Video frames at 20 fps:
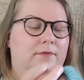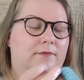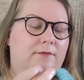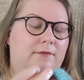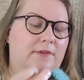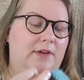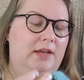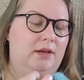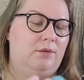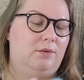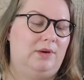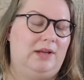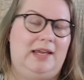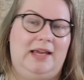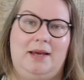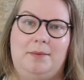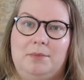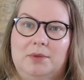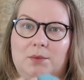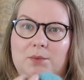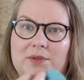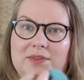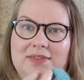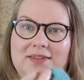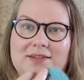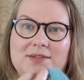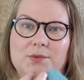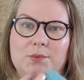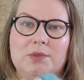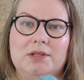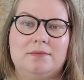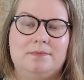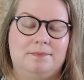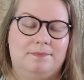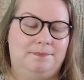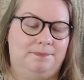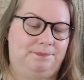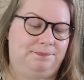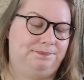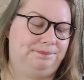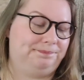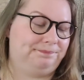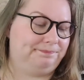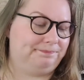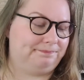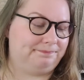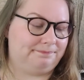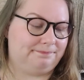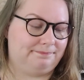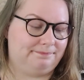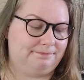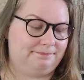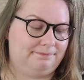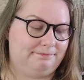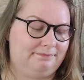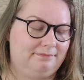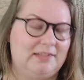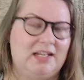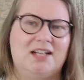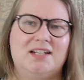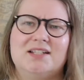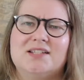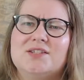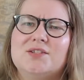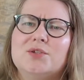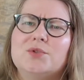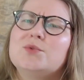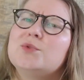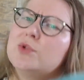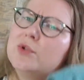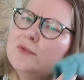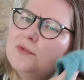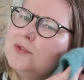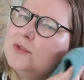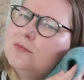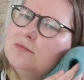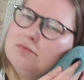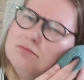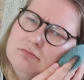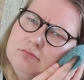very happy with this one, and it's so soft.